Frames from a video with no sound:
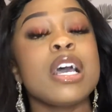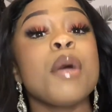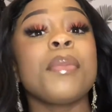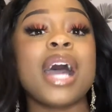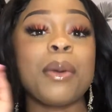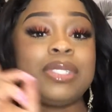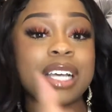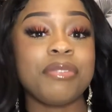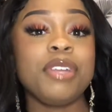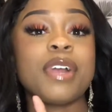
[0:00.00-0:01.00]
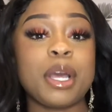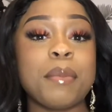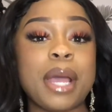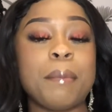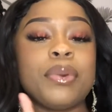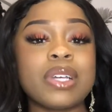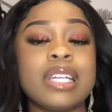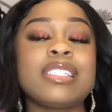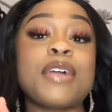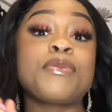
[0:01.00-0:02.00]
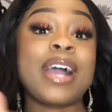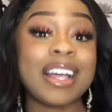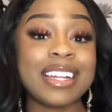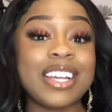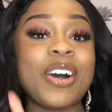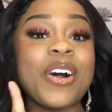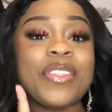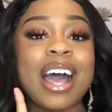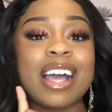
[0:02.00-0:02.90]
but I would definitely recommend booking directly on that